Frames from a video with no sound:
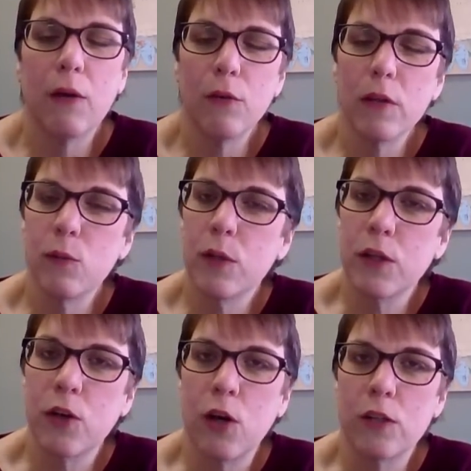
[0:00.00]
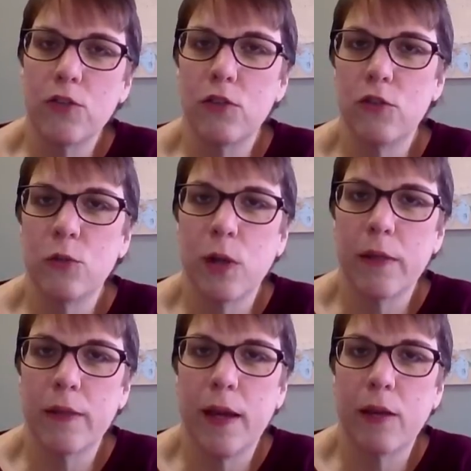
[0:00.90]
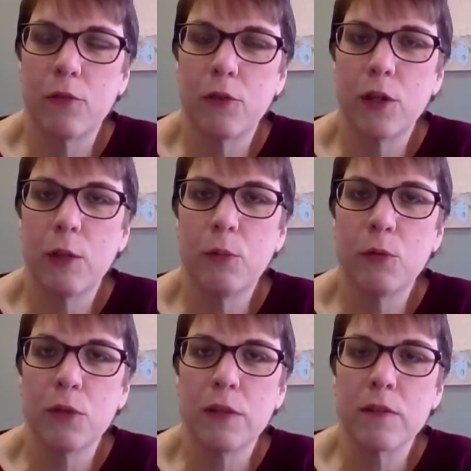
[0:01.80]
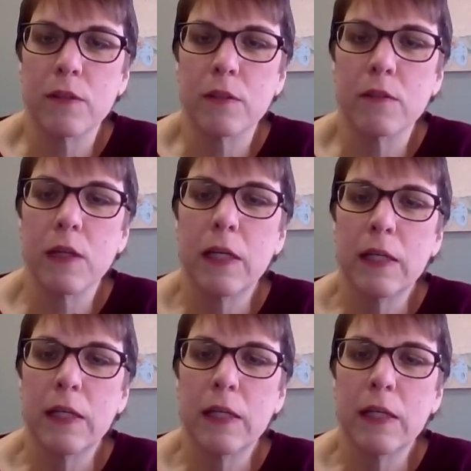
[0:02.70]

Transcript: I really want to caution you on that for a couple reasons.